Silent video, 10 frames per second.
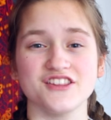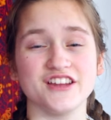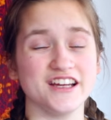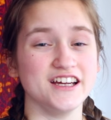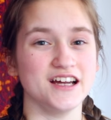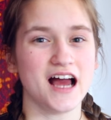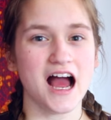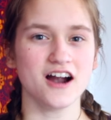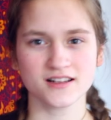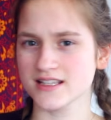the
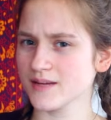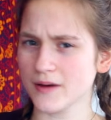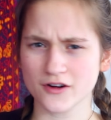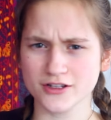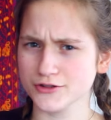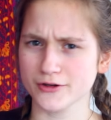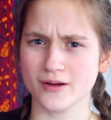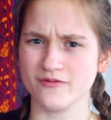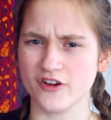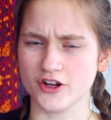how to take better
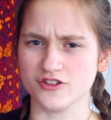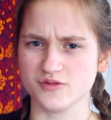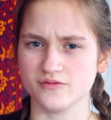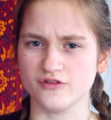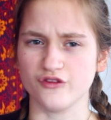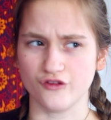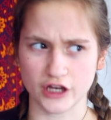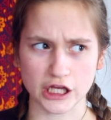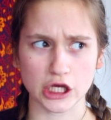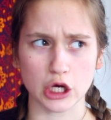Instagram photos
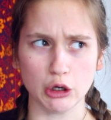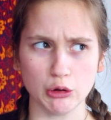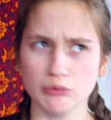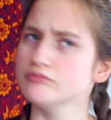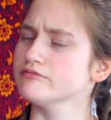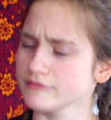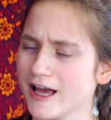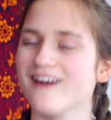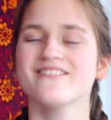video. Yeah.